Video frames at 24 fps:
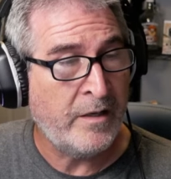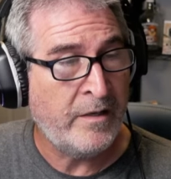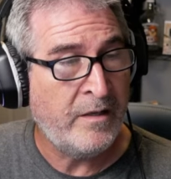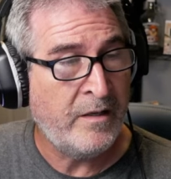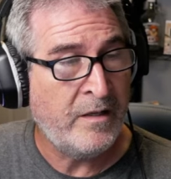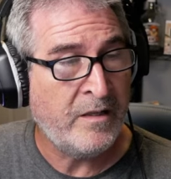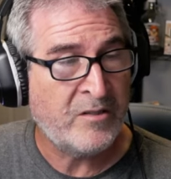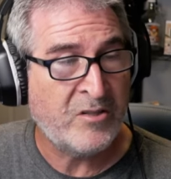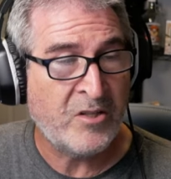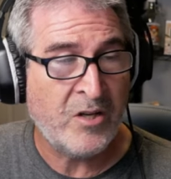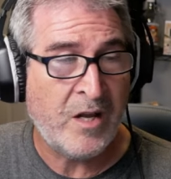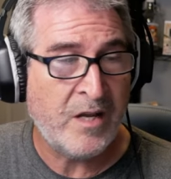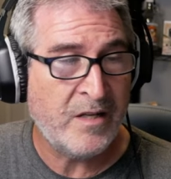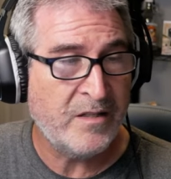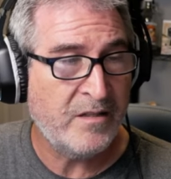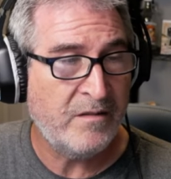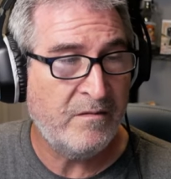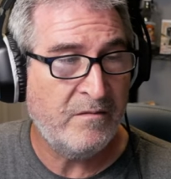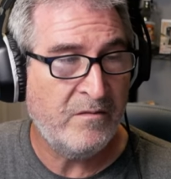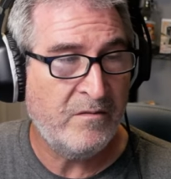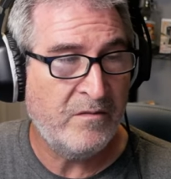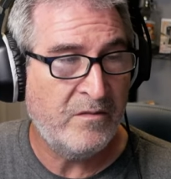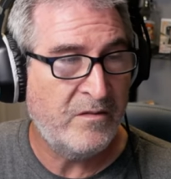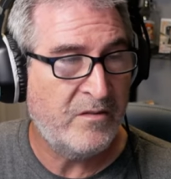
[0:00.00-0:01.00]
It's not
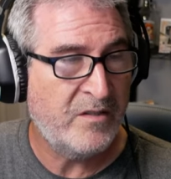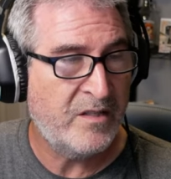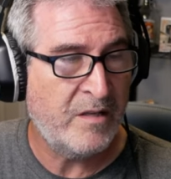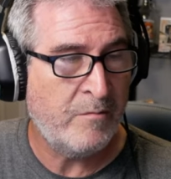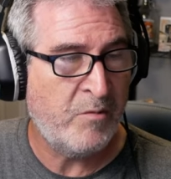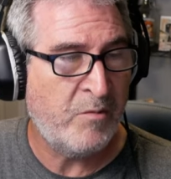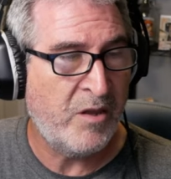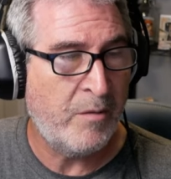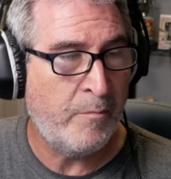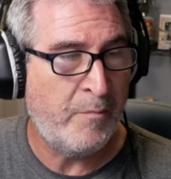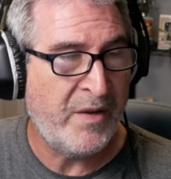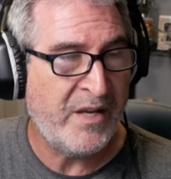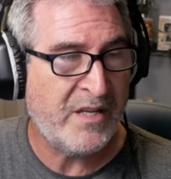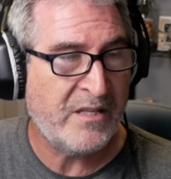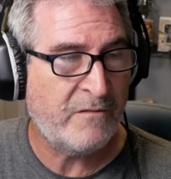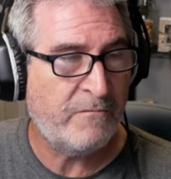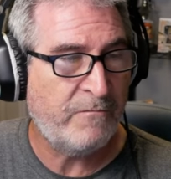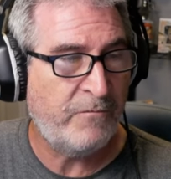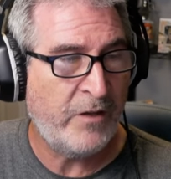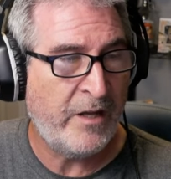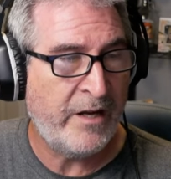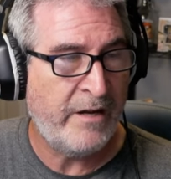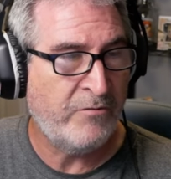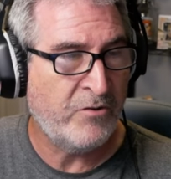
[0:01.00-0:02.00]
some of the best
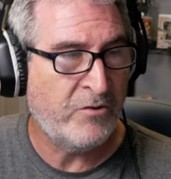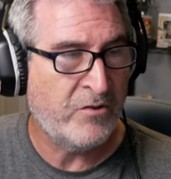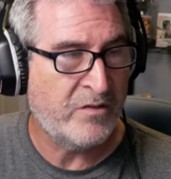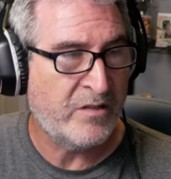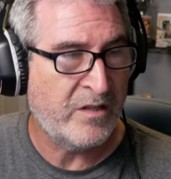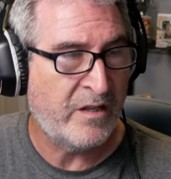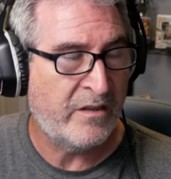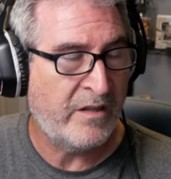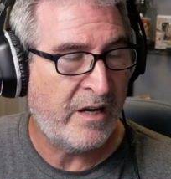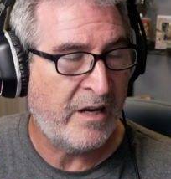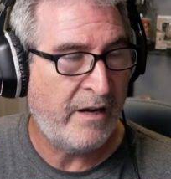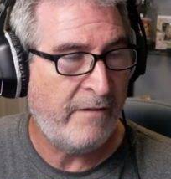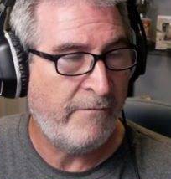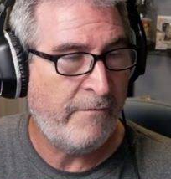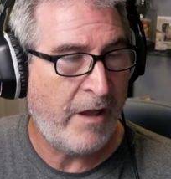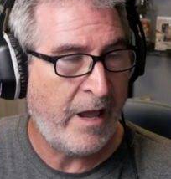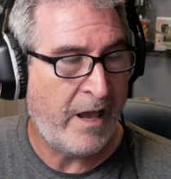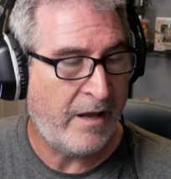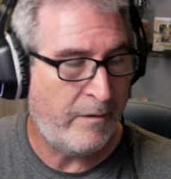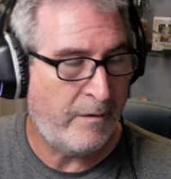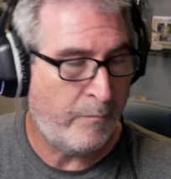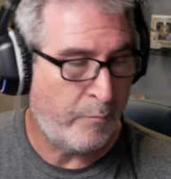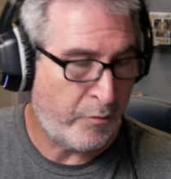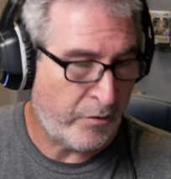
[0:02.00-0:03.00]
flavors that I've
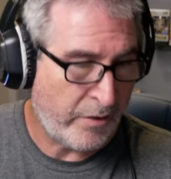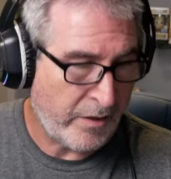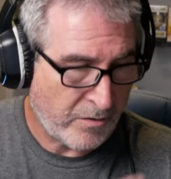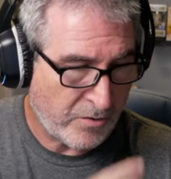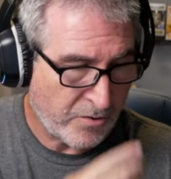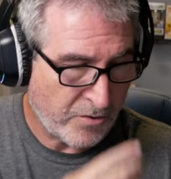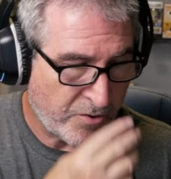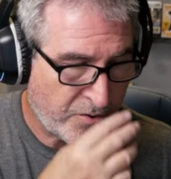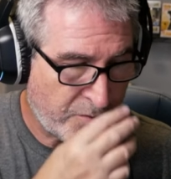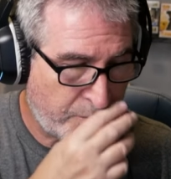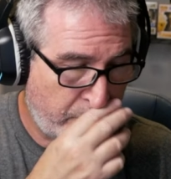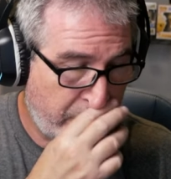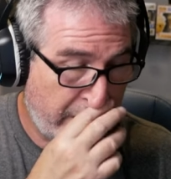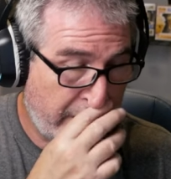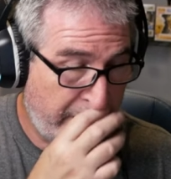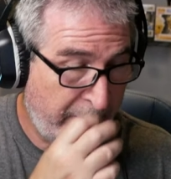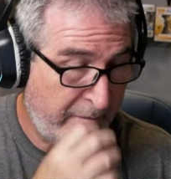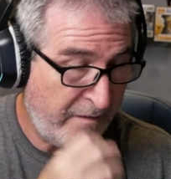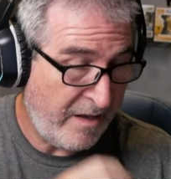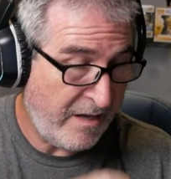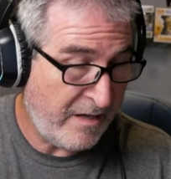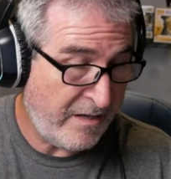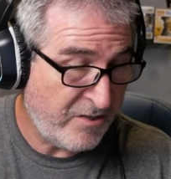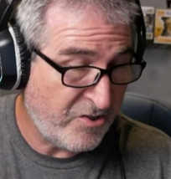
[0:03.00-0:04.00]
had at Pringles, but
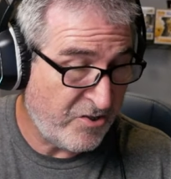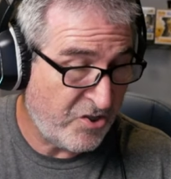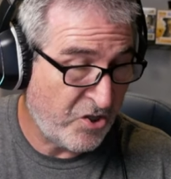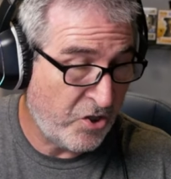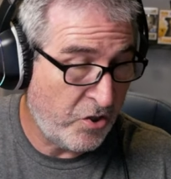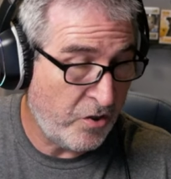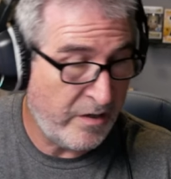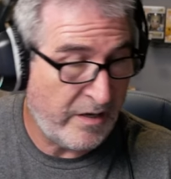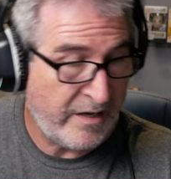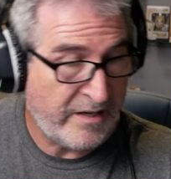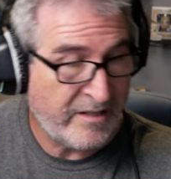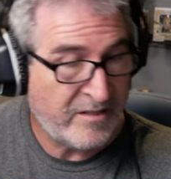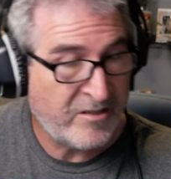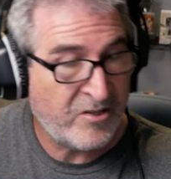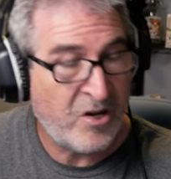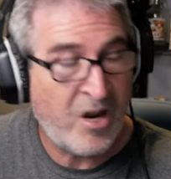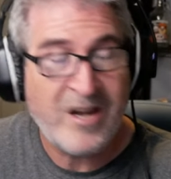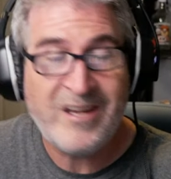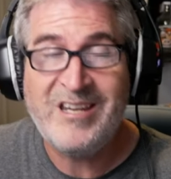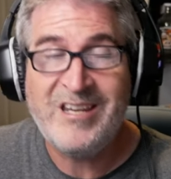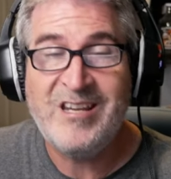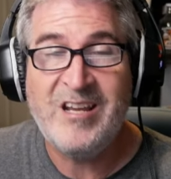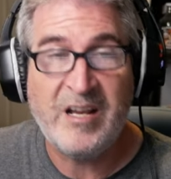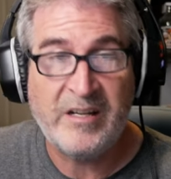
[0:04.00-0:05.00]
it is good. It's
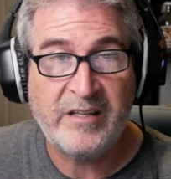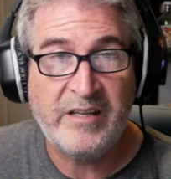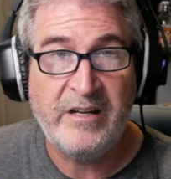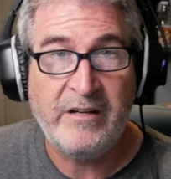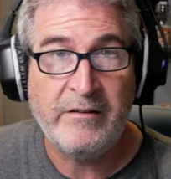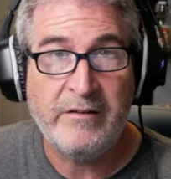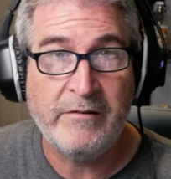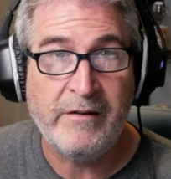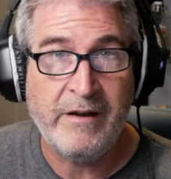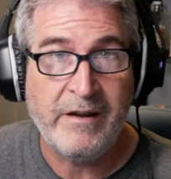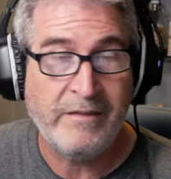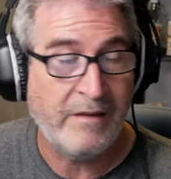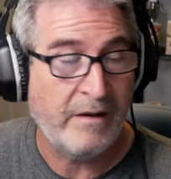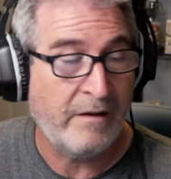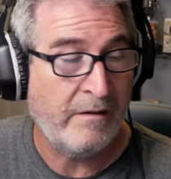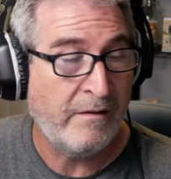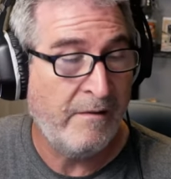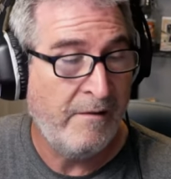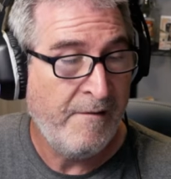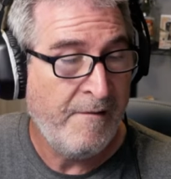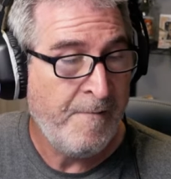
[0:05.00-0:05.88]
not yucky or anything.